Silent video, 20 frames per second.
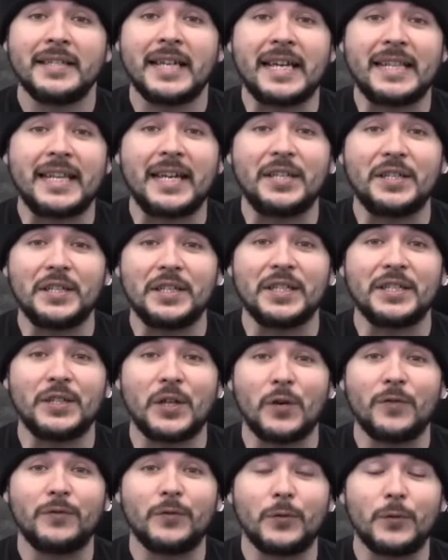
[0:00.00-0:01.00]
yeah, then you get
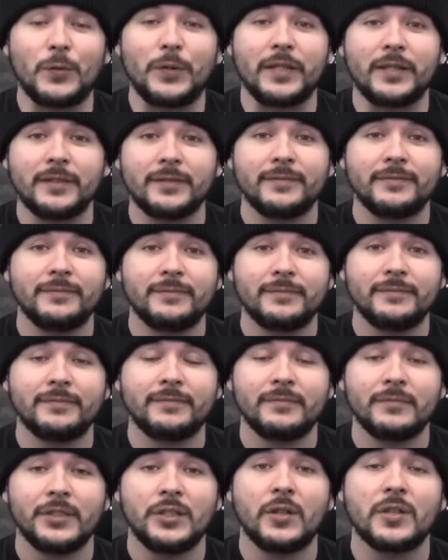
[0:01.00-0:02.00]
no food. You
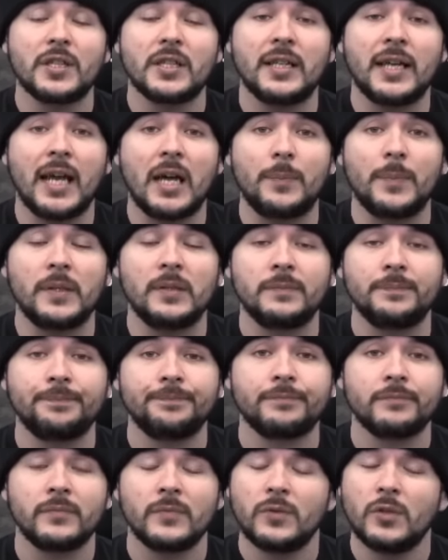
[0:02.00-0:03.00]
know what's going to happen?
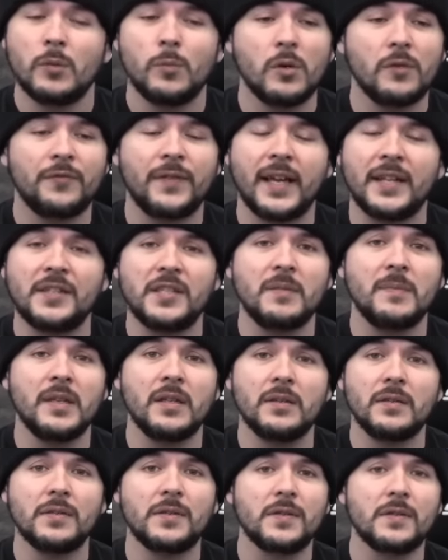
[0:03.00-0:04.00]
No more fancy
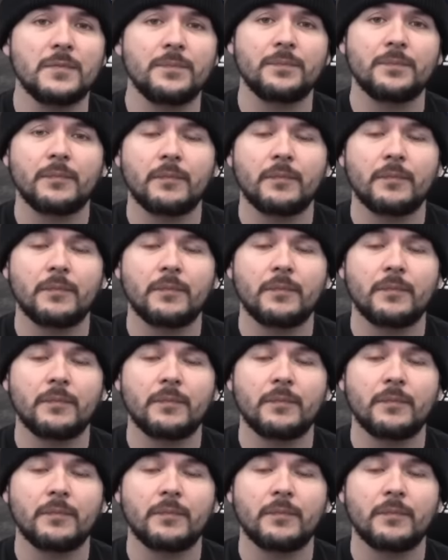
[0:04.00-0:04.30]
meals.